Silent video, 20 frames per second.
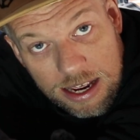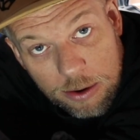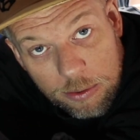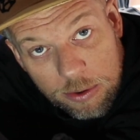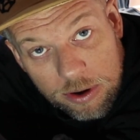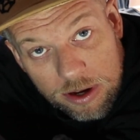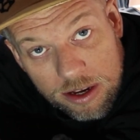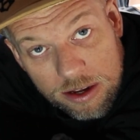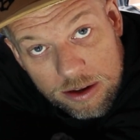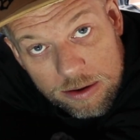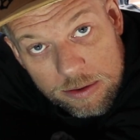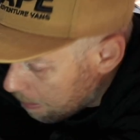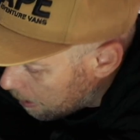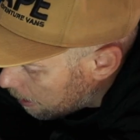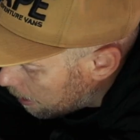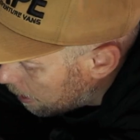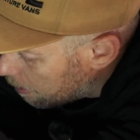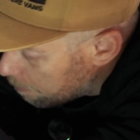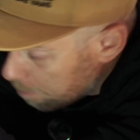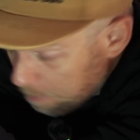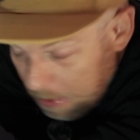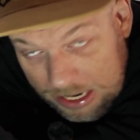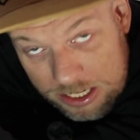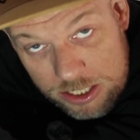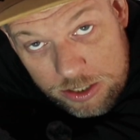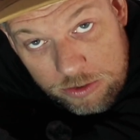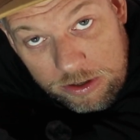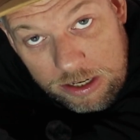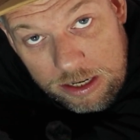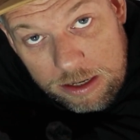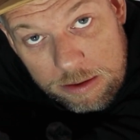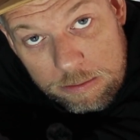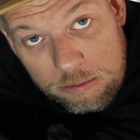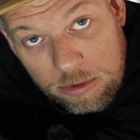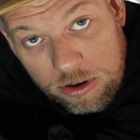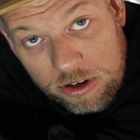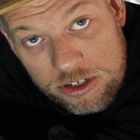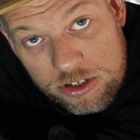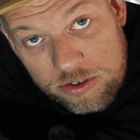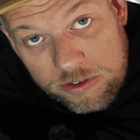our battery
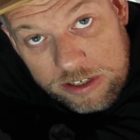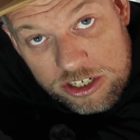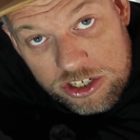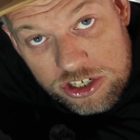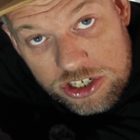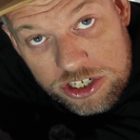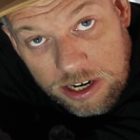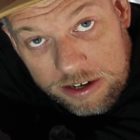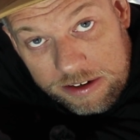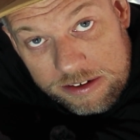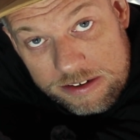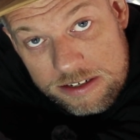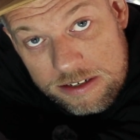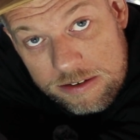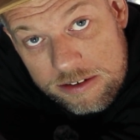monitoring shunt,